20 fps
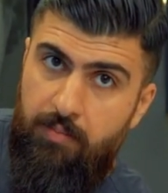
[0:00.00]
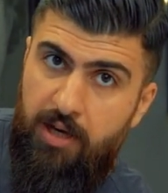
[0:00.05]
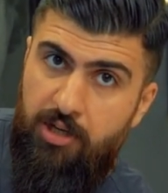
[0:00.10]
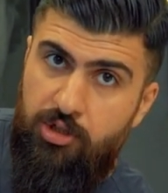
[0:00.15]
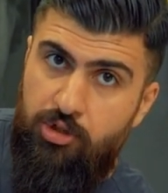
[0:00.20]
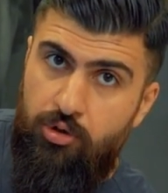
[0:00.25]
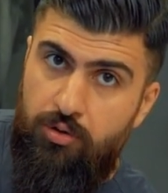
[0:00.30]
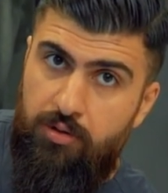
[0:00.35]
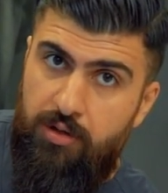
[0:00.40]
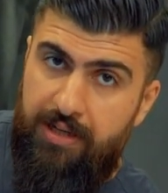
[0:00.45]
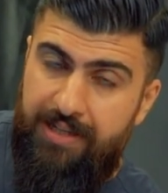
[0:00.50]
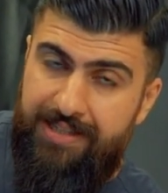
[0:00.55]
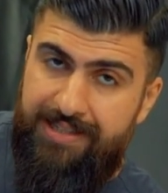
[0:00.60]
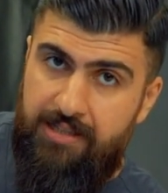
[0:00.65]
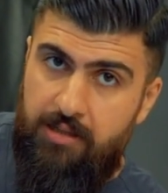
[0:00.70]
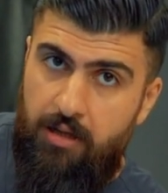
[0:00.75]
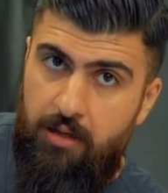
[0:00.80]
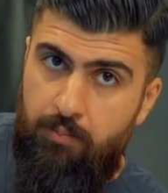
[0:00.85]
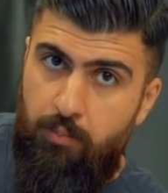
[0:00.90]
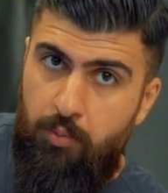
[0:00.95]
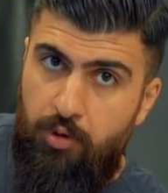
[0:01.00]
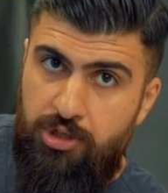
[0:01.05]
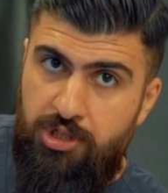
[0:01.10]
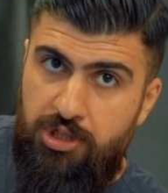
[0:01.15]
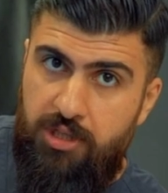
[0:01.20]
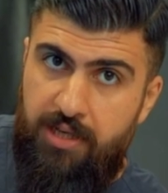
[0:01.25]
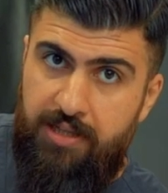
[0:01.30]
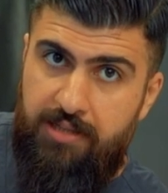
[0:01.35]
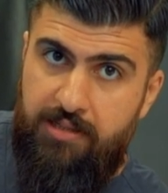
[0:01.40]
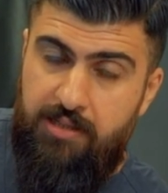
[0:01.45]
Make sure it's not
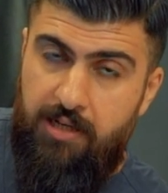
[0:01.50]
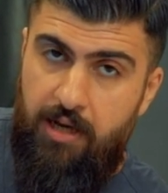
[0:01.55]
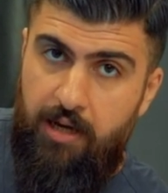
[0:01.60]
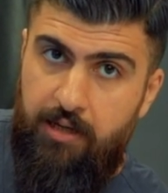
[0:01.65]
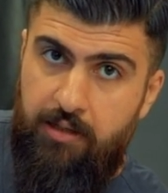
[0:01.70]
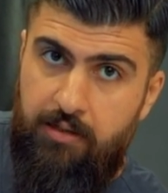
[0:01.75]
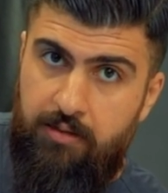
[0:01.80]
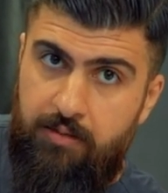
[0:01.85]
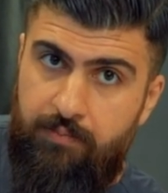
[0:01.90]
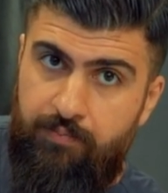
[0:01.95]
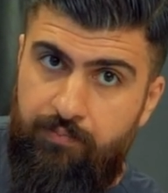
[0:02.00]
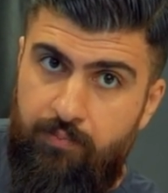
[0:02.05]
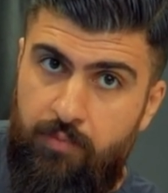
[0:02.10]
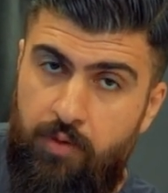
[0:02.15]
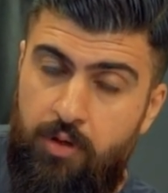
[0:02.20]
pushed inside.